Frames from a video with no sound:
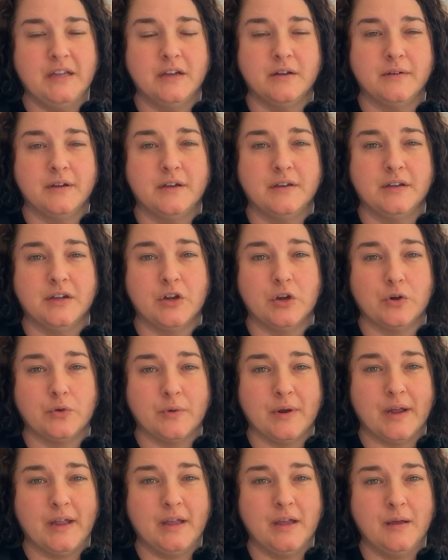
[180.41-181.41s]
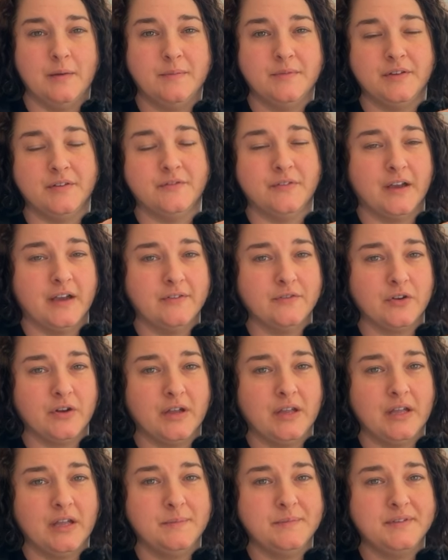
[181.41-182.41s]
around a gram to five
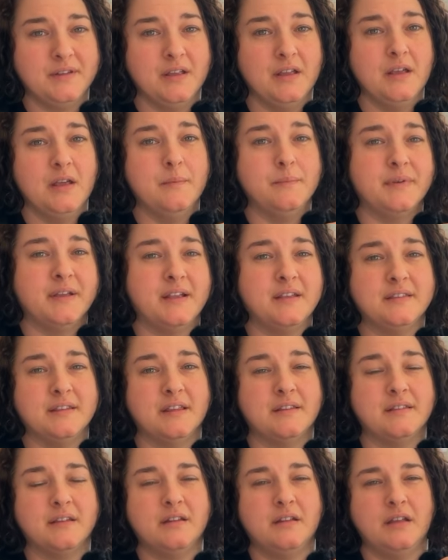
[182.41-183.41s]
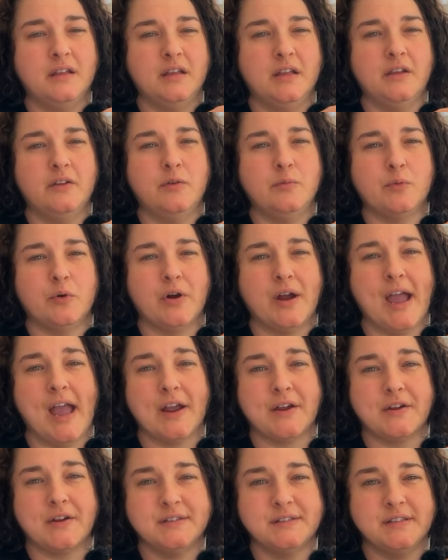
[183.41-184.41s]
grams because that's going to get you more
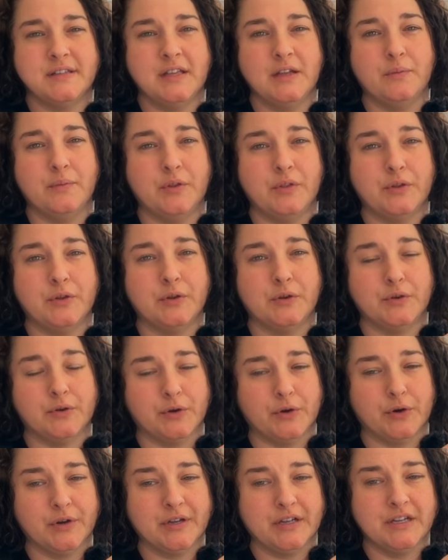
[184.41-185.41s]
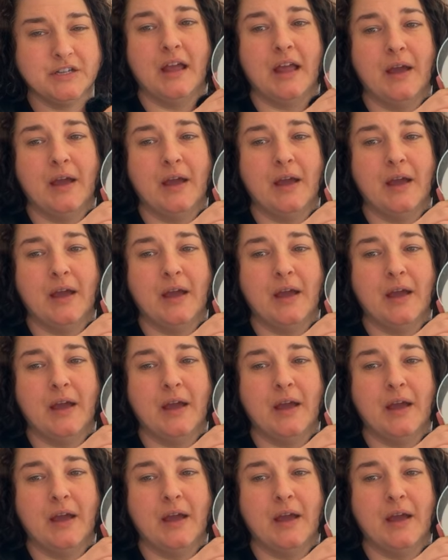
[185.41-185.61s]
accuracy with your yardage.